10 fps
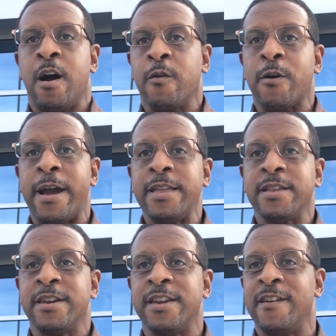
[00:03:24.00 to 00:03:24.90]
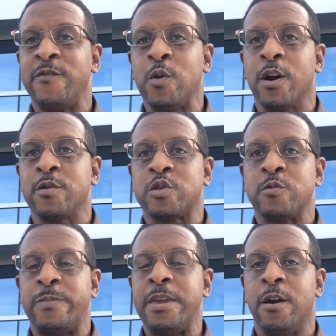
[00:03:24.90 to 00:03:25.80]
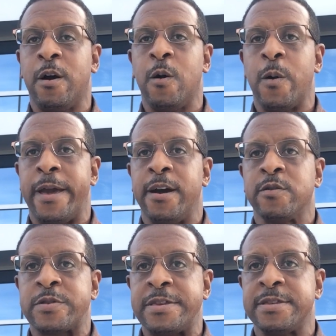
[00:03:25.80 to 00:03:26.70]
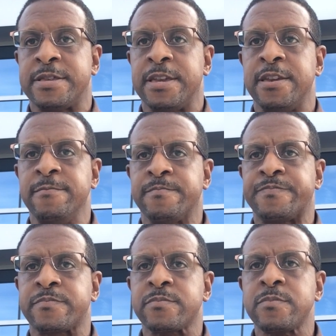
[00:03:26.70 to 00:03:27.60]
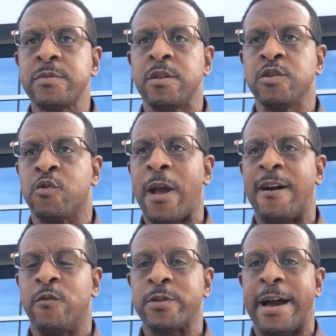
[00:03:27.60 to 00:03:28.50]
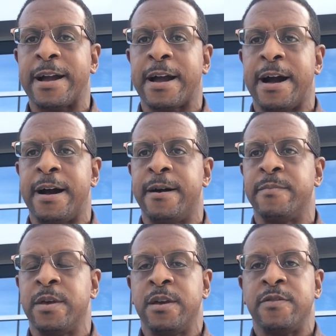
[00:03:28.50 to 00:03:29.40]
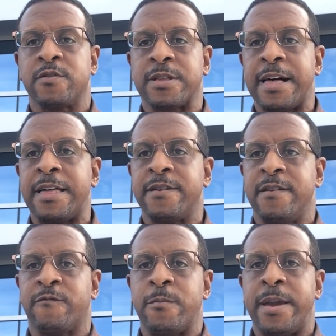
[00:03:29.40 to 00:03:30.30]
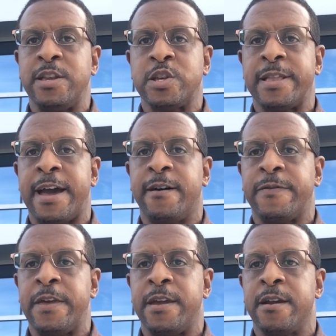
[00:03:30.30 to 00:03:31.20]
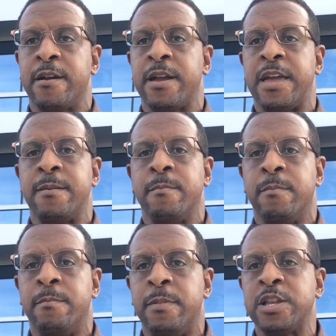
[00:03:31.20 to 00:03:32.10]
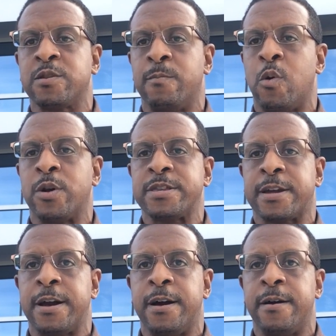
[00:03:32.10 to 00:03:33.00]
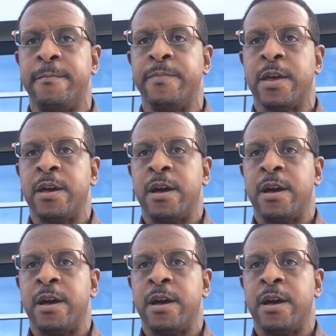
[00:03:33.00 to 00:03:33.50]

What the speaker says: All right, if you go to bolcctravel.com, there's a lot of information out there and much more to come.